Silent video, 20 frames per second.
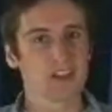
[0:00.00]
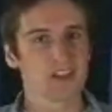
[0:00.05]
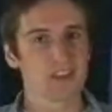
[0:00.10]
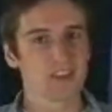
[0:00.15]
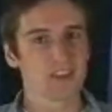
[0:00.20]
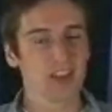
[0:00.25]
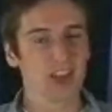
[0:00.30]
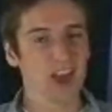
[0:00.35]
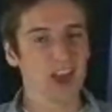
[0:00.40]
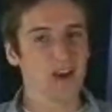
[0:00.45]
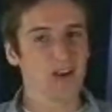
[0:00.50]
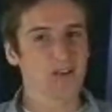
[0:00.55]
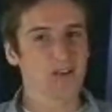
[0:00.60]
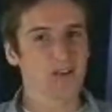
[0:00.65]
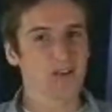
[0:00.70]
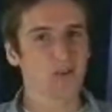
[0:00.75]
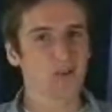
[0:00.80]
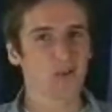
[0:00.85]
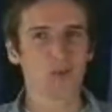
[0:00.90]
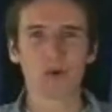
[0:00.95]
Now,
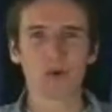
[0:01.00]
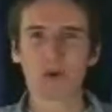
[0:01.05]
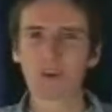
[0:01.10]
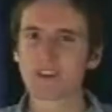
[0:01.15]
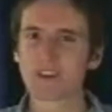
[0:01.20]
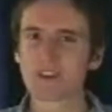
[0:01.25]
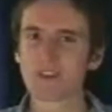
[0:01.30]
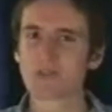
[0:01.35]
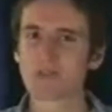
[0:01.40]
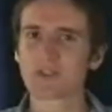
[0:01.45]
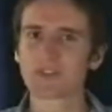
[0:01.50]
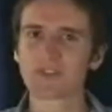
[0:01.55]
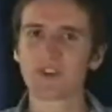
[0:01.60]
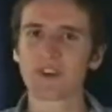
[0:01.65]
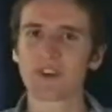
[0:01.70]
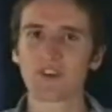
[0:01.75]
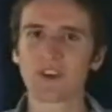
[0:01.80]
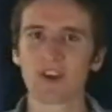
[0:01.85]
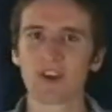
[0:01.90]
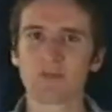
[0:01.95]
what do you do once you have the
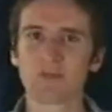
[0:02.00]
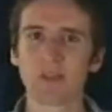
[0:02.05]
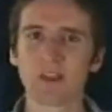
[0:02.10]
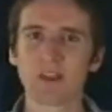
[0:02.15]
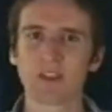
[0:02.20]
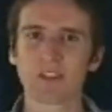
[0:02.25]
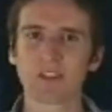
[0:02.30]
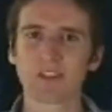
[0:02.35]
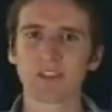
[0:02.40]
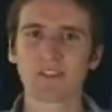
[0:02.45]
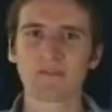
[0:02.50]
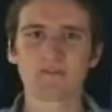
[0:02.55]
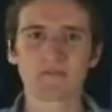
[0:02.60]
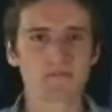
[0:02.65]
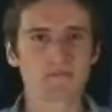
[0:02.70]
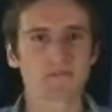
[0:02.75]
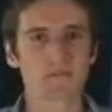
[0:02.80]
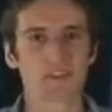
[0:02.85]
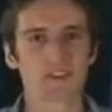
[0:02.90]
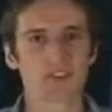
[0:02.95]
card planted?
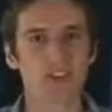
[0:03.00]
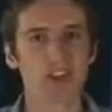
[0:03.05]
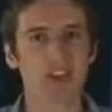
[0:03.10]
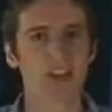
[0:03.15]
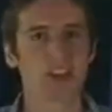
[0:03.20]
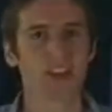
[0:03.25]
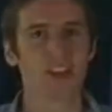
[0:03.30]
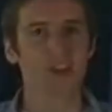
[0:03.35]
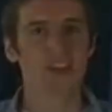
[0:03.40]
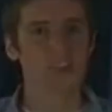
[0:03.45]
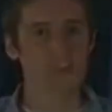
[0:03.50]
Let's check it out.